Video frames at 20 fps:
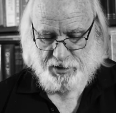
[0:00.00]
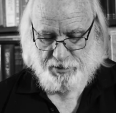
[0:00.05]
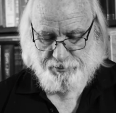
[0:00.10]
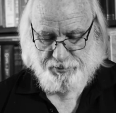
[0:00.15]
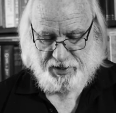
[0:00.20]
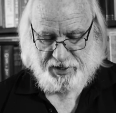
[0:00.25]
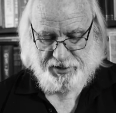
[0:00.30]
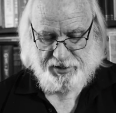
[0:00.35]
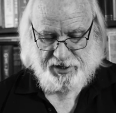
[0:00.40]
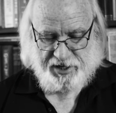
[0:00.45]

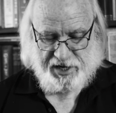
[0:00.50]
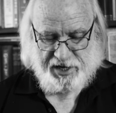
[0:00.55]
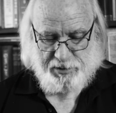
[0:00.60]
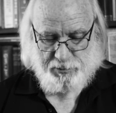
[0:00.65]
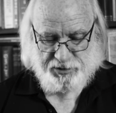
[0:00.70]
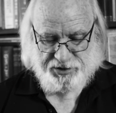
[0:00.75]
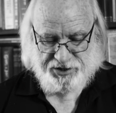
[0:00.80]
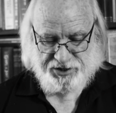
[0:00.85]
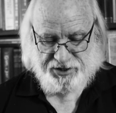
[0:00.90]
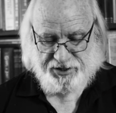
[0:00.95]
But he
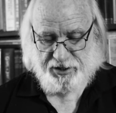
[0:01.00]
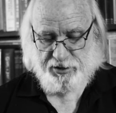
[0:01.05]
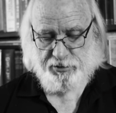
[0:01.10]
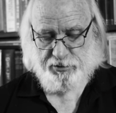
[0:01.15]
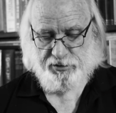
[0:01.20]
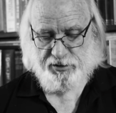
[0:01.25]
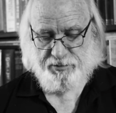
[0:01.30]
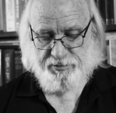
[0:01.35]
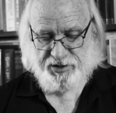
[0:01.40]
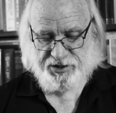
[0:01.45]
was
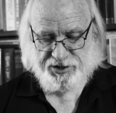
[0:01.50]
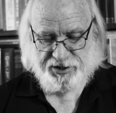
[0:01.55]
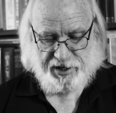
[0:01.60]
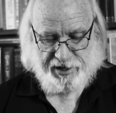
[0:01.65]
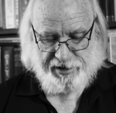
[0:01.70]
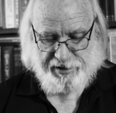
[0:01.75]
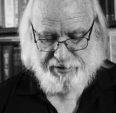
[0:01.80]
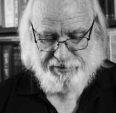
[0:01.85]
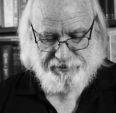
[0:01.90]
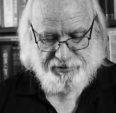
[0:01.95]
still the
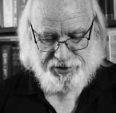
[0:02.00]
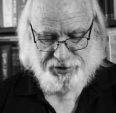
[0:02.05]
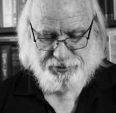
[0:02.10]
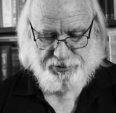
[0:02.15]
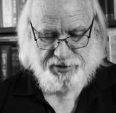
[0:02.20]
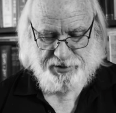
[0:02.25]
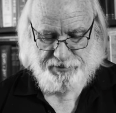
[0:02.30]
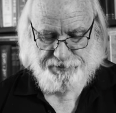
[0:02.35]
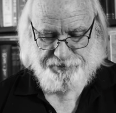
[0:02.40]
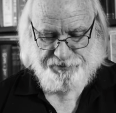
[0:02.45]
Messiah of
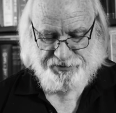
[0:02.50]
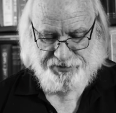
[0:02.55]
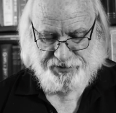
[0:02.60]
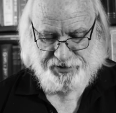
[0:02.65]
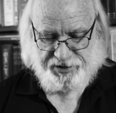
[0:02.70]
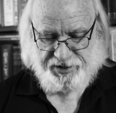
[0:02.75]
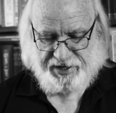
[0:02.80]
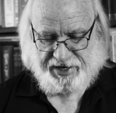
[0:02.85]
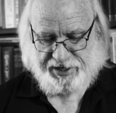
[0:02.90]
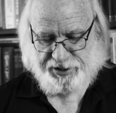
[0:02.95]
Israel.
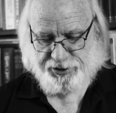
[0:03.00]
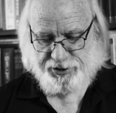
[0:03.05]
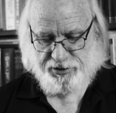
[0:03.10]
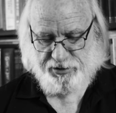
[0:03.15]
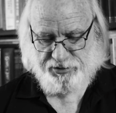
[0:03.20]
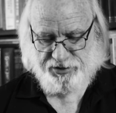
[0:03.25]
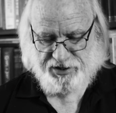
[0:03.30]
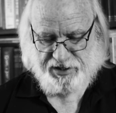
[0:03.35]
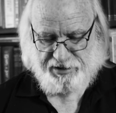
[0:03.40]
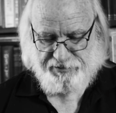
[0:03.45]
The
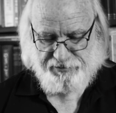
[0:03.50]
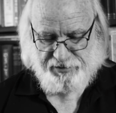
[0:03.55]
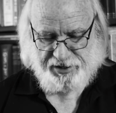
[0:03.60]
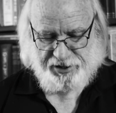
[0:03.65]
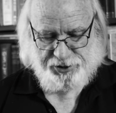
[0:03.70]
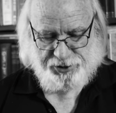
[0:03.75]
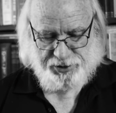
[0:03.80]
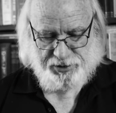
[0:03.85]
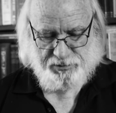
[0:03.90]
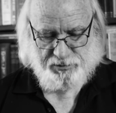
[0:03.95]
national
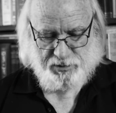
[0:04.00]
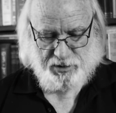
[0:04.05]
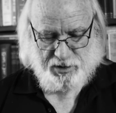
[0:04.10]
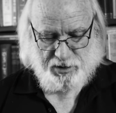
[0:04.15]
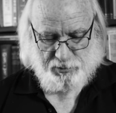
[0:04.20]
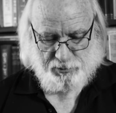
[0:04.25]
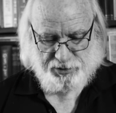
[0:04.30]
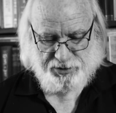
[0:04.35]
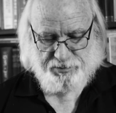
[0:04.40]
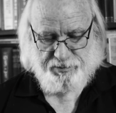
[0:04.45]
salvation
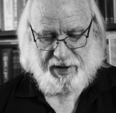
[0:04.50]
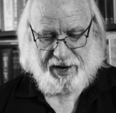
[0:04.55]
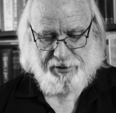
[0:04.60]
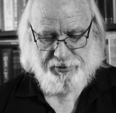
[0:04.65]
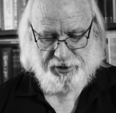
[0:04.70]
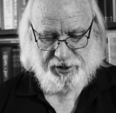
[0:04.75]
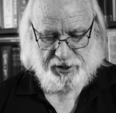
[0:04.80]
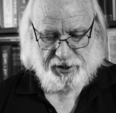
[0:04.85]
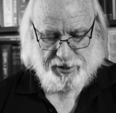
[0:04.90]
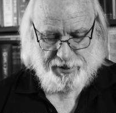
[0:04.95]
was
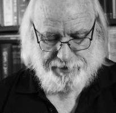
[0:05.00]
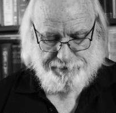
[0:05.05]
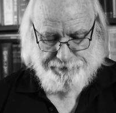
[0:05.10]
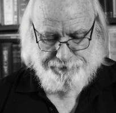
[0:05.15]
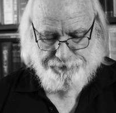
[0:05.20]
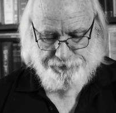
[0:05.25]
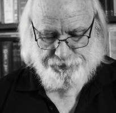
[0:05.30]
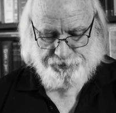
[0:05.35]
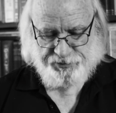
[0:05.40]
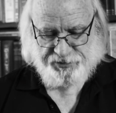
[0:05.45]
bound to
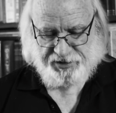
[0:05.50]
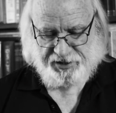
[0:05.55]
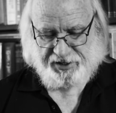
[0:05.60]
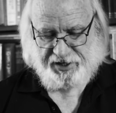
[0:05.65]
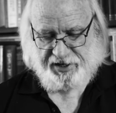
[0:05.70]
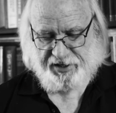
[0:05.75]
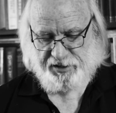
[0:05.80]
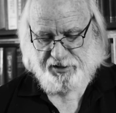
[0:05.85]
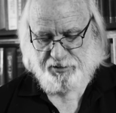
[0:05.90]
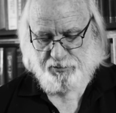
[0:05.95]
come. The
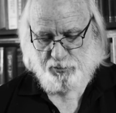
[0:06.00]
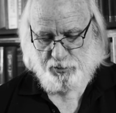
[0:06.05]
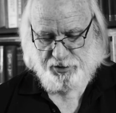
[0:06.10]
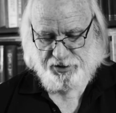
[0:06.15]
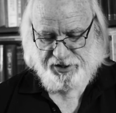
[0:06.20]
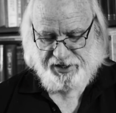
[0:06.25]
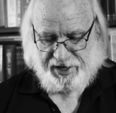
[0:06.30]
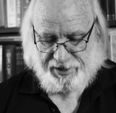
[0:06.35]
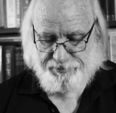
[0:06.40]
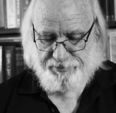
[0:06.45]
kingdom
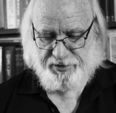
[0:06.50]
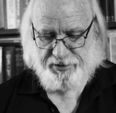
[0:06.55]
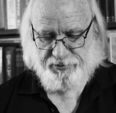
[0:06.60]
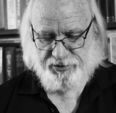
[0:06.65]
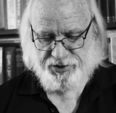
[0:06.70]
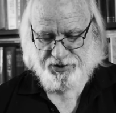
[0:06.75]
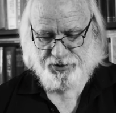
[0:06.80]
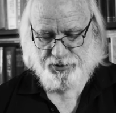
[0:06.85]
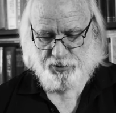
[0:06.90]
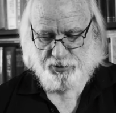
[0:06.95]
would yet be
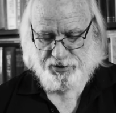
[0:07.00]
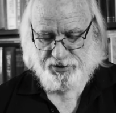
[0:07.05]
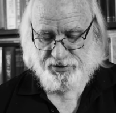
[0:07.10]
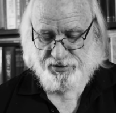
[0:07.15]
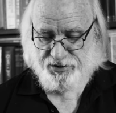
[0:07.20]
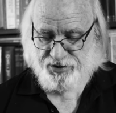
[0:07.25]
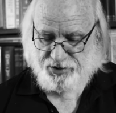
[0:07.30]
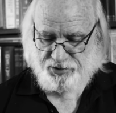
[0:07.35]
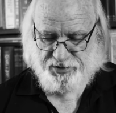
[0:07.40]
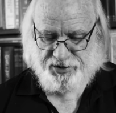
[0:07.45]
restored
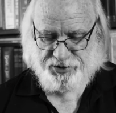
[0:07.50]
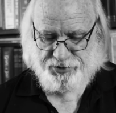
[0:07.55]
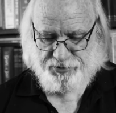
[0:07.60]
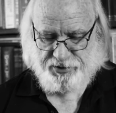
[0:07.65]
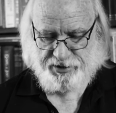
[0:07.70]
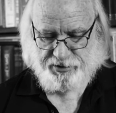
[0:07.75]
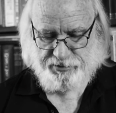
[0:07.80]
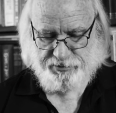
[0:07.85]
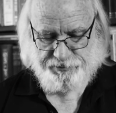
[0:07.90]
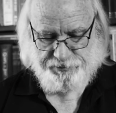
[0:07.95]
to
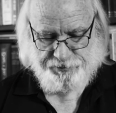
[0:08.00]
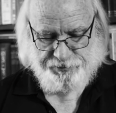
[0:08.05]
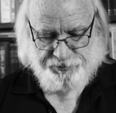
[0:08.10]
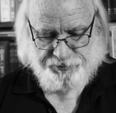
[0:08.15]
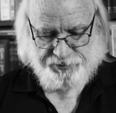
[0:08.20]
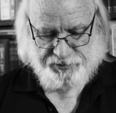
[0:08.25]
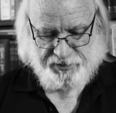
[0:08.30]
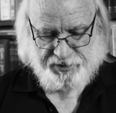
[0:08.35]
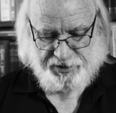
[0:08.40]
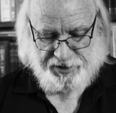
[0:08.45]
Israel.
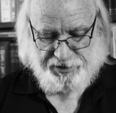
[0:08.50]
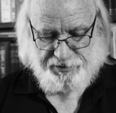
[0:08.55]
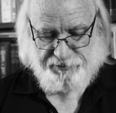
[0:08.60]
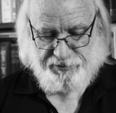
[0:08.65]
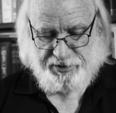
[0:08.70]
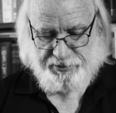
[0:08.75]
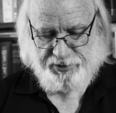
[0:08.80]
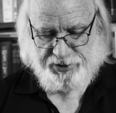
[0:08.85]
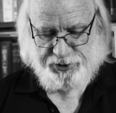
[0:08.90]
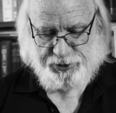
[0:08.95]
In a
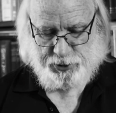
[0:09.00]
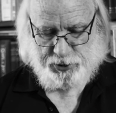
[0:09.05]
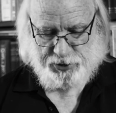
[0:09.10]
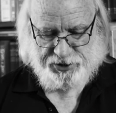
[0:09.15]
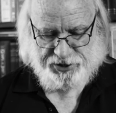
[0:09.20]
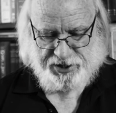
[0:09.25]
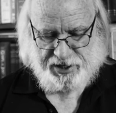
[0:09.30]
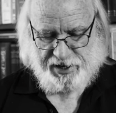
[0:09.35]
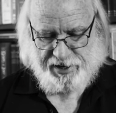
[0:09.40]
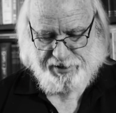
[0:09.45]
very
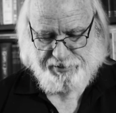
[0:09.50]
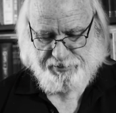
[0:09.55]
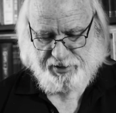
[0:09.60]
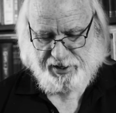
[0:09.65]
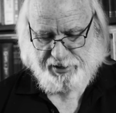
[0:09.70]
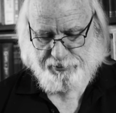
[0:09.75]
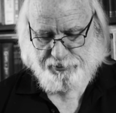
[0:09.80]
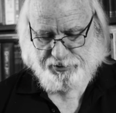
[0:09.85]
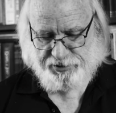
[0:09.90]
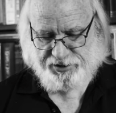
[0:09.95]
short time,
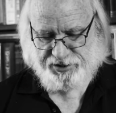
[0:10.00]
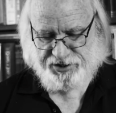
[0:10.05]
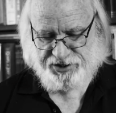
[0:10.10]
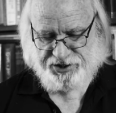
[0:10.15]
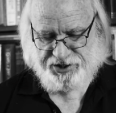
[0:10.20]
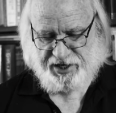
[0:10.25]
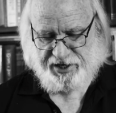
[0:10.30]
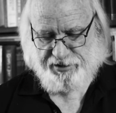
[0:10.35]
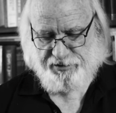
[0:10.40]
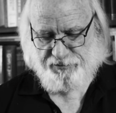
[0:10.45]
he would
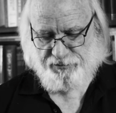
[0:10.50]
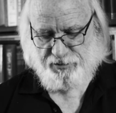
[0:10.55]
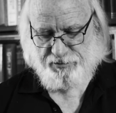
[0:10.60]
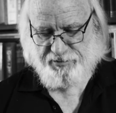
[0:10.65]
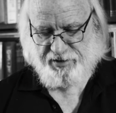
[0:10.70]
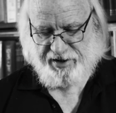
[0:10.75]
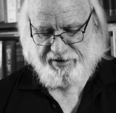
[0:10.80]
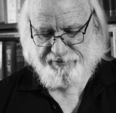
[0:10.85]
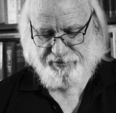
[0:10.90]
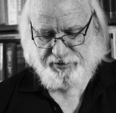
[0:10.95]
descend
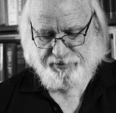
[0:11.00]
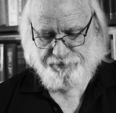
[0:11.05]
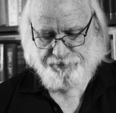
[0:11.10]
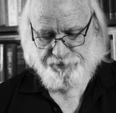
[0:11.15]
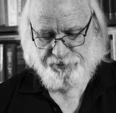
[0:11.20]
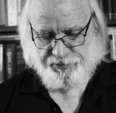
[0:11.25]
from heaven,